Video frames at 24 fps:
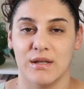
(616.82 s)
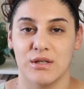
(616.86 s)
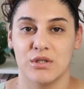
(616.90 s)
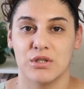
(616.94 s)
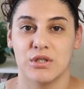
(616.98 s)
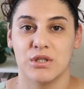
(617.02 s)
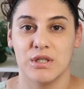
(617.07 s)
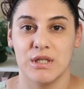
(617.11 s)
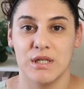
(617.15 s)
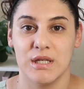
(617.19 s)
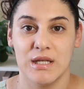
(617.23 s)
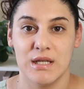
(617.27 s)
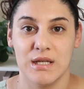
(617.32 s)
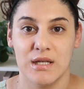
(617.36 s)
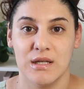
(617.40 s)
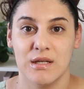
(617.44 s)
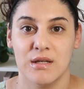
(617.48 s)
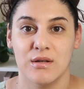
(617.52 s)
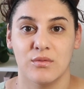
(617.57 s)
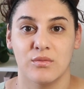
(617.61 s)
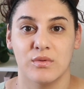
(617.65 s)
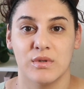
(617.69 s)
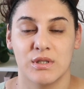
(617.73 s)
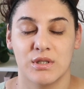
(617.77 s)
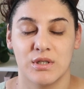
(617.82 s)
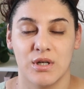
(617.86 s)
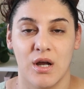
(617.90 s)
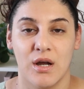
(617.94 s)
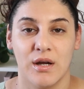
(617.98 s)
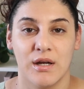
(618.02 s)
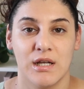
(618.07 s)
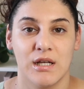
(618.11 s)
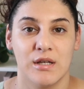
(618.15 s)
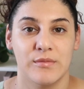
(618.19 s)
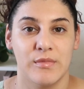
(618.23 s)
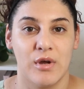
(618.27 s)
she was
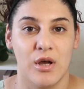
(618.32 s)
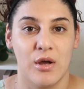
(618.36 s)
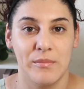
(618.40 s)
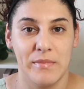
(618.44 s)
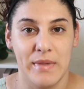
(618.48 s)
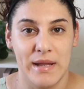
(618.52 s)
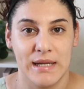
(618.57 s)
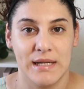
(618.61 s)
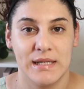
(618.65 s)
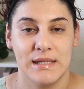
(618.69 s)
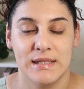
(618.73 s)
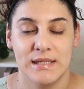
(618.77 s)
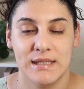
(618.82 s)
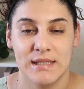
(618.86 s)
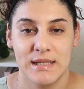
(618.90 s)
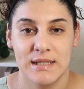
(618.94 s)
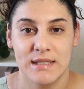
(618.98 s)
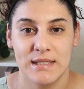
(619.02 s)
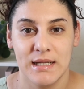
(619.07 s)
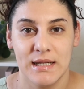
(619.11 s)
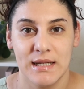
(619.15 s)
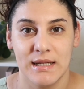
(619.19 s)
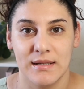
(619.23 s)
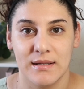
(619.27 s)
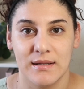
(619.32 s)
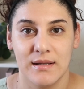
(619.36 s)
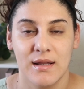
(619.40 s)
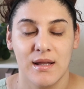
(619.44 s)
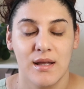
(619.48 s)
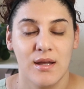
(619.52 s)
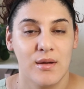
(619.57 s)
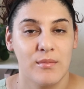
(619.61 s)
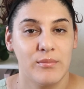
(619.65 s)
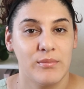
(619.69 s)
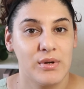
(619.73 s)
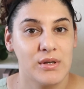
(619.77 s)
talking about making it a date.
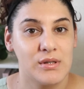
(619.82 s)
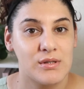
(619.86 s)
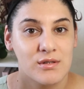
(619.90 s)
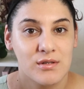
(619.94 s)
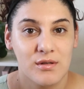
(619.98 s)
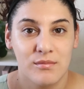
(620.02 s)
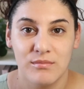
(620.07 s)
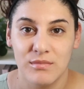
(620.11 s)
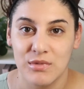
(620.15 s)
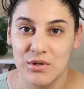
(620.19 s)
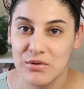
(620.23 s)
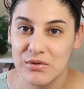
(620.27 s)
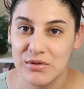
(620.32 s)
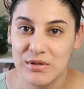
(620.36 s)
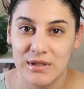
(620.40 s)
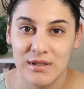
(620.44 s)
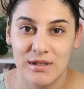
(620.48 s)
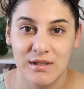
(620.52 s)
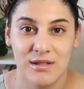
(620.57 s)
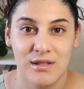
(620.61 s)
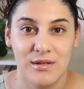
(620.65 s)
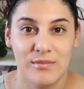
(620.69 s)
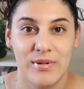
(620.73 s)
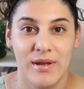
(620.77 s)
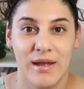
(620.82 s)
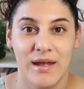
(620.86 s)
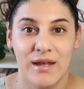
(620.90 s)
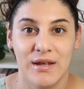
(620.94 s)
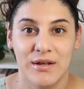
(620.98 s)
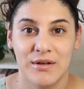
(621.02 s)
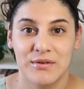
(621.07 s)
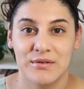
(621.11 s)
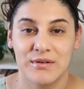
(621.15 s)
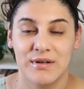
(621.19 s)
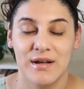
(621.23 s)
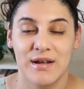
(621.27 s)
Put some music in the
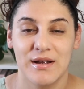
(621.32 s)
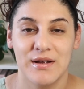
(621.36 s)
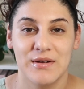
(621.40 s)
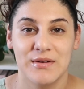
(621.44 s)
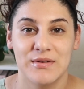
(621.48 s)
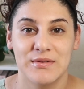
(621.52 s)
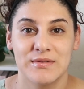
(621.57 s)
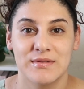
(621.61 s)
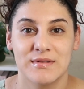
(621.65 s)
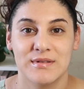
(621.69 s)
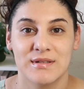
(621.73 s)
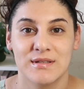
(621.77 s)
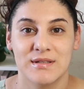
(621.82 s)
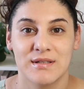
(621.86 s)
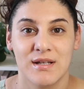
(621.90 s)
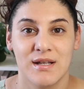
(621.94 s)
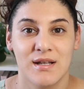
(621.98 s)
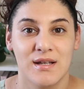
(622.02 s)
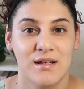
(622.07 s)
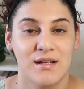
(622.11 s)
background,